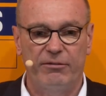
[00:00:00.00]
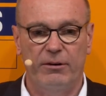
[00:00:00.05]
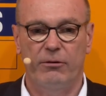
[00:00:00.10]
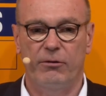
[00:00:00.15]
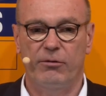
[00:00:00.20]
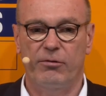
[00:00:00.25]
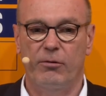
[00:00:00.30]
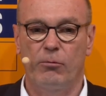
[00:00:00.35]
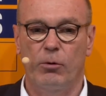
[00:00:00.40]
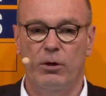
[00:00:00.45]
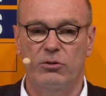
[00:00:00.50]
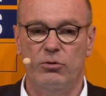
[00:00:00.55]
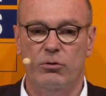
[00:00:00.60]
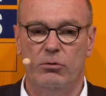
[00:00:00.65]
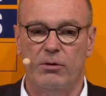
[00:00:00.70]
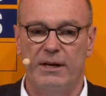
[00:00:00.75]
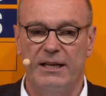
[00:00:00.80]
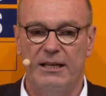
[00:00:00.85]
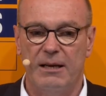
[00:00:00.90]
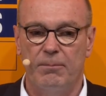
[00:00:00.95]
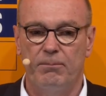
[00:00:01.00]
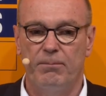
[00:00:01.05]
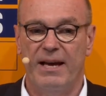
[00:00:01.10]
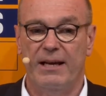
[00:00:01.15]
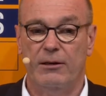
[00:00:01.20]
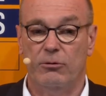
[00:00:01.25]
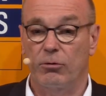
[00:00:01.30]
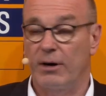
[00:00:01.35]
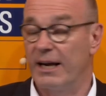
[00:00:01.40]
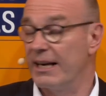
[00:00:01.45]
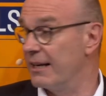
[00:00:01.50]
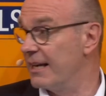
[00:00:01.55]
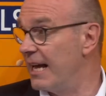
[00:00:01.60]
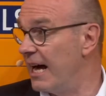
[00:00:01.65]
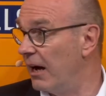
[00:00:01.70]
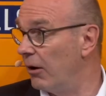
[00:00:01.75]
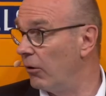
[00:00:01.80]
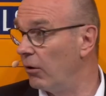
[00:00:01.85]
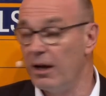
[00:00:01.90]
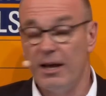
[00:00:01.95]
And if we want to create impact right
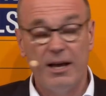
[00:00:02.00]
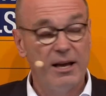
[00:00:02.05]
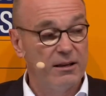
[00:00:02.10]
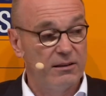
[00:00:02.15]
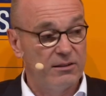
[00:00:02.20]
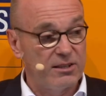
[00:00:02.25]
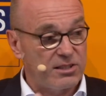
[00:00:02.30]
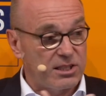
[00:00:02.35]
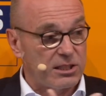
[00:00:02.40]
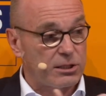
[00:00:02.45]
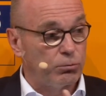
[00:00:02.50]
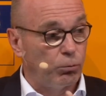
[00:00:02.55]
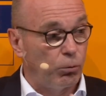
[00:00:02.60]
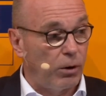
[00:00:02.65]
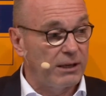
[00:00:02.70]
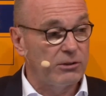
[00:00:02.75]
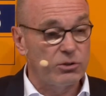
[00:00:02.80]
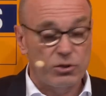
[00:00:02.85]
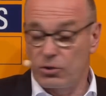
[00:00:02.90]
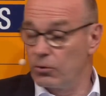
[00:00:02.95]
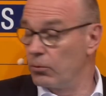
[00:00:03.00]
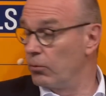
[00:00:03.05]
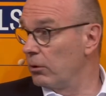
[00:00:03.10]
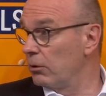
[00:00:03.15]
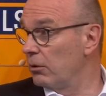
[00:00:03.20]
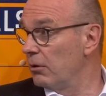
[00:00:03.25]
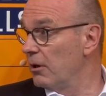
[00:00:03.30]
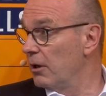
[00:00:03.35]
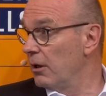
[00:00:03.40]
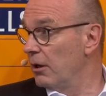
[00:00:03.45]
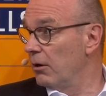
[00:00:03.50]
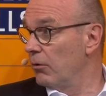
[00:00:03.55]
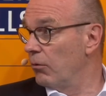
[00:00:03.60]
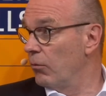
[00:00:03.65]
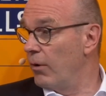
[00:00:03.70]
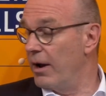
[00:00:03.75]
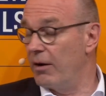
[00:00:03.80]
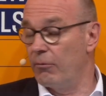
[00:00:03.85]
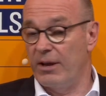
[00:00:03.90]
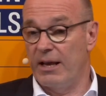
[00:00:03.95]
now, this is one tool
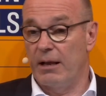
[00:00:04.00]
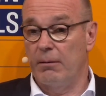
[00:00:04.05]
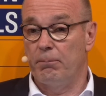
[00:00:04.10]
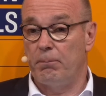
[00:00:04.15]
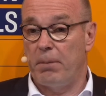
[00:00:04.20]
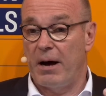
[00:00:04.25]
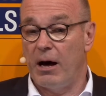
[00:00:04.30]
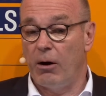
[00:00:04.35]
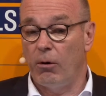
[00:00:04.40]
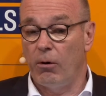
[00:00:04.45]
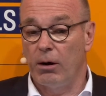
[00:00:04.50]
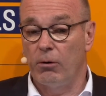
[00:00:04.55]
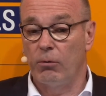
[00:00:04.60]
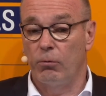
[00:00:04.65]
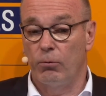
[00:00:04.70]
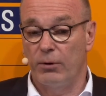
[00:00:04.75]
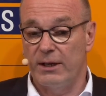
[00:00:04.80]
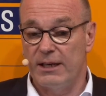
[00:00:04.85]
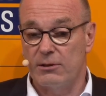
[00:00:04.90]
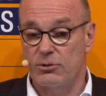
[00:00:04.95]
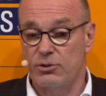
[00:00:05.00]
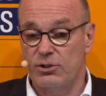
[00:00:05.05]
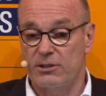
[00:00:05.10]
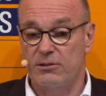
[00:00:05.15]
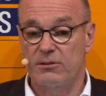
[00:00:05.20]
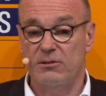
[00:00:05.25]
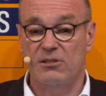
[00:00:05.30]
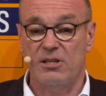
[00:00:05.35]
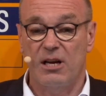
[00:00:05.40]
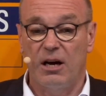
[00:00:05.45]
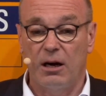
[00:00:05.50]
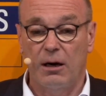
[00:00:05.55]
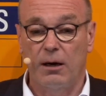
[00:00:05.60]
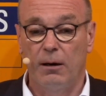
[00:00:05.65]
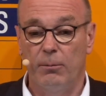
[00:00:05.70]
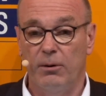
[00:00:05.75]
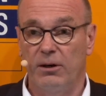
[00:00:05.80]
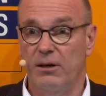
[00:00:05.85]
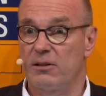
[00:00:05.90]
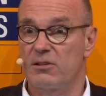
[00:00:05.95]
where we empower regions,
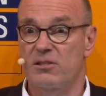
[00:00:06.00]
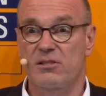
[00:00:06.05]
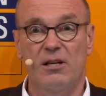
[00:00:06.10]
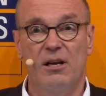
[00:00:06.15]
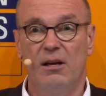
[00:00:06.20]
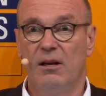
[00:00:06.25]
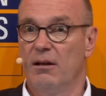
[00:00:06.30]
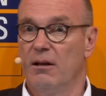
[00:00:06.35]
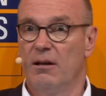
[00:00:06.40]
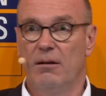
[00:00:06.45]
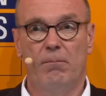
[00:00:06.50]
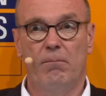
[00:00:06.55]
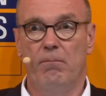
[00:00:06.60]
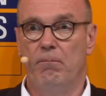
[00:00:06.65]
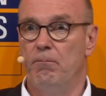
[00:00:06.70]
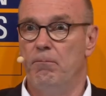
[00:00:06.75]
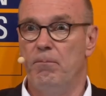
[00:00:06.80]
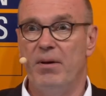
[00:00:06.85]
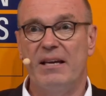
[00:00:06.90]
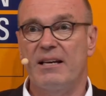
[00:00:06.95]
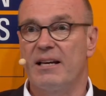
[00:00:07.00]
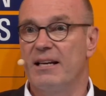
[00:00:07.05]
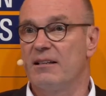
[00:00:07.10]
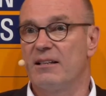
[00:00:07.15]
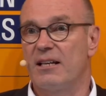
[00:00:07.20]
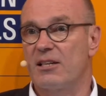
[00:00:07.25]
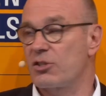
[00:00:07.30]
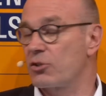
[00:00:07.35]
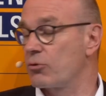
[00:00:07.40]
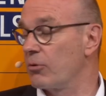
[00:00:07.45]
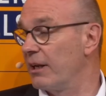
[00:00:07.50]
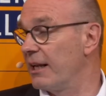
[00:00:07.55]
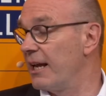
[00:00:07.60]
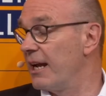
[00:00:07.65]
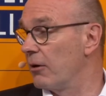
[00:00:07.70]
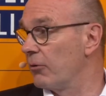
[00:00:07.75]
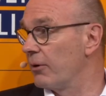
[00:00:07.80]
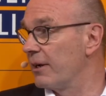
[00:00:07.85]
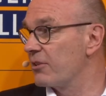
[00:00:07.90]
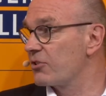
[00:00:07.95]
harbors, bigger industrial
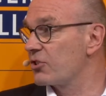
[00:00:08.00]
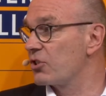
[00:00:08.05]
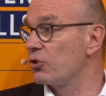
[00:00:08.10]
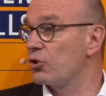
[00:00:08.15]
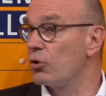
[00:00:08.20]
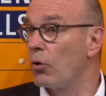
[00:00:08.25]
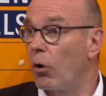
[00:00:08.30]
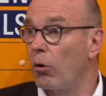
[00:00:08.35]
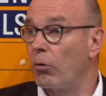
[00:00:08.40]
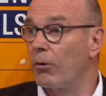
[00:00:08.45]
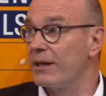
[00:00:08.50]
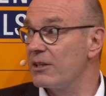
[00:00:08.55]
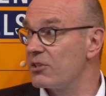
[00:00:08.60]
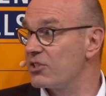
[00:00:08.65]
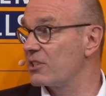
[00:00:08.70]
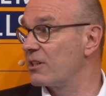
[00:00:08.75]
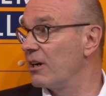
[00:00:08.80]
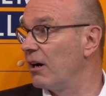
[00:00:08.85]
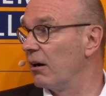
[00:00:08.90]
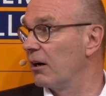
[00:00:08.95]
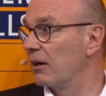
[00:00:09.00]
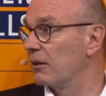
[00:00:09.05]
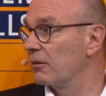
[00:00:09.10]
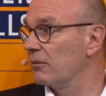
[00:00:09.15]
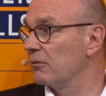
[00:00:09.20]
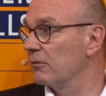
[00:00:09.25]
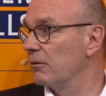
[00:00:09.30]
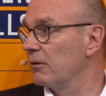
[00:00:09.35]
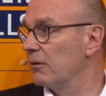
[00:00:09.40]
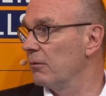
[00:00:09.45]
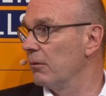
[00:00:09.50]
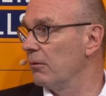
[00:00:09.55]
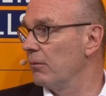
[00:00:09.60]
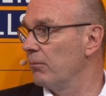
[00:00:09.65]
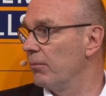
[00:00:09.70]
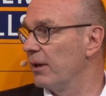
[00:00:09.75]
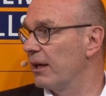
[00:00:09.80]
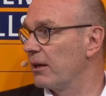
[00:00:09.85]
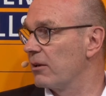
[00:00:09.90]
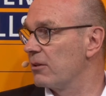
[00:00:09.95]
areas to already start.
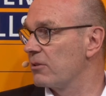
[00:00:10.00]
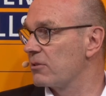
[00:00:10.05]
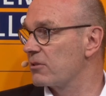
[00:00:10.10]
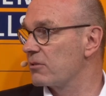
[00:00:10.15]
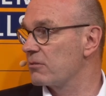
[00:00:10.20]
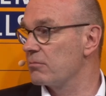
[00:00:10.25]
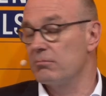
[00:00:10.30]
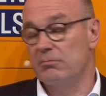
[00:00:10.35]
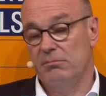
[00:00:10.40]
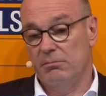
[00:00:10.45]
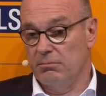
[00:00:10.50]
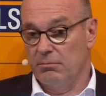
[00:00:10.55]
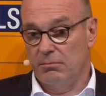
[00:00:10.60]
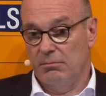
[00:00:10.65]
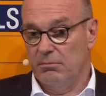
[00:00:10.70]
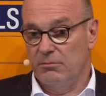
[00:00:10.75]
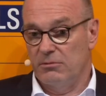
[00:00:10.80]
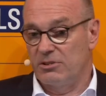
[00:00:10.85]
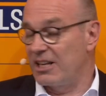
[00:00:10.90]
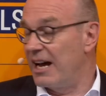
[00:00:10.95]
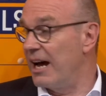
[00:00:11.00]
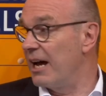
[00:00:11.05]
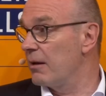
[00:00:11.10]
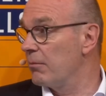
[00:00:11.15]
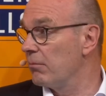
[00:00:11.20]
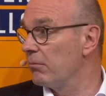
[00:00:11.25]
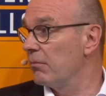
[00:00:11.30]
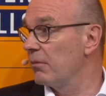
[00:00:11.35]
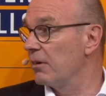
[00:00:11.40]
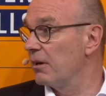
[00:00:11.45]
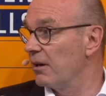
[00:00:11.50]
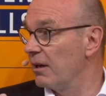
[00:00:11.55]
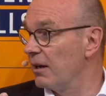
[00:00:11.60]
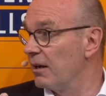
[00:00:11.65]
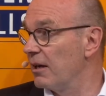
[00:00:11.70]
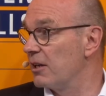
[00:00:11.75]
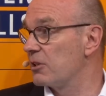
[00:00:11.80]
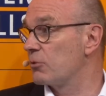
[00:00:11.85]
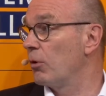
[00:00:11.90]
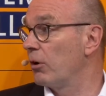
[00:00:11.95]
Because time
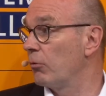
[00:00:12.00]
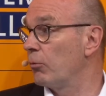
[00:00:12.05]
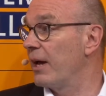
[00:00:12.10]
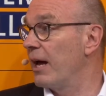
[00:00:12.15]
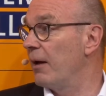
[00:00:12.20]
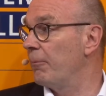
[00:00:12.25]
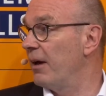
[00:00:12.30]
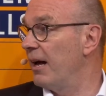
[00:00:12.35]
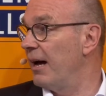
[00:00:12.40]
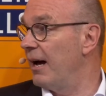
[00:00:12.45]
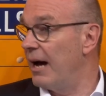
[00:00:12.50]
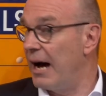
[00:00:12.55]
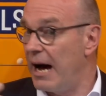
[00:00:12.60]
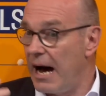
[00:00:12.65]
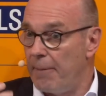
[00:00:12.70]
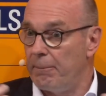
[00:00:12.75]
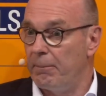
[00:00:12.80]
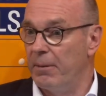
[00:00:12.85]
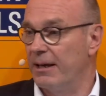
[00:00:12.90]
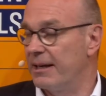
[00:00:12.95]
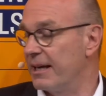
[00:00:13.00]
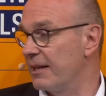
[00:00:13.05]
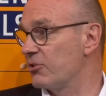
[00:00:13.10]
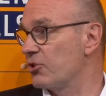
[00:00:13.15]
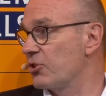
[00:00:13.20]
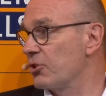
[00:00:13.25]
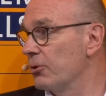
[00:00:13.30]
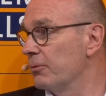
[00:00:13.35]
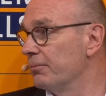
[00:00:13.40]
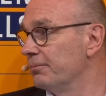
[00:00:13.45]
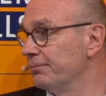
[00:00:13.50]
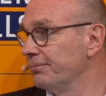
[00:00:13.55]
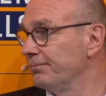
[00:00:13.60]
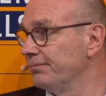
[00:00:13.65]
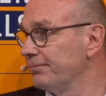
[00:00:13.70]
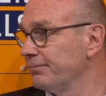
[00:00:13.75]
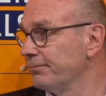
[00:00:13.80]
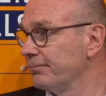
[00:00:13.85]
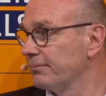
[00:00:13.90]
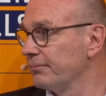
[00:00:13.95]
is what we are up against too.
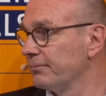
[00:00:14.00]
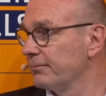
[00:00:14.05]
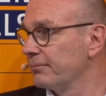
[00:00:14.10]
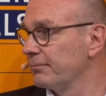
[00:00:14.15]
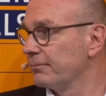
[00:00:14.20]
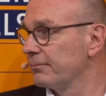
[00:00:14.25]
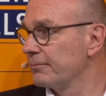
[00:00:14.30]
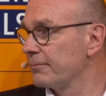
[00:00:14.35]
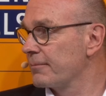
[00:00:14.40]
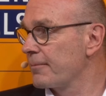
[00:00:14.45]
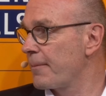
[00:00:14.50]
It's crucial.